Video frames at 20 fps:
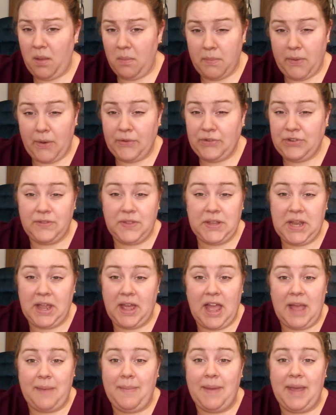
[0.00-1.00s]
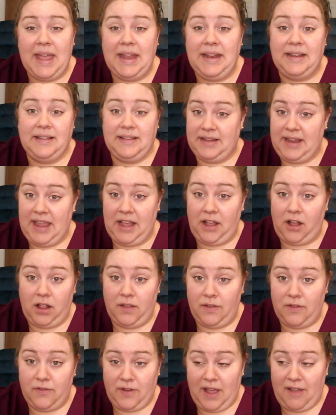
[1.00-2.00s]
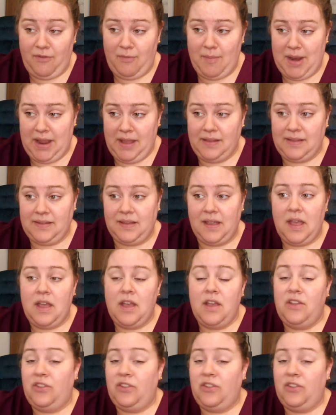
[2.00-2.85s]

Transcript: Most of the time, it doesn't take all of the 5 minutes.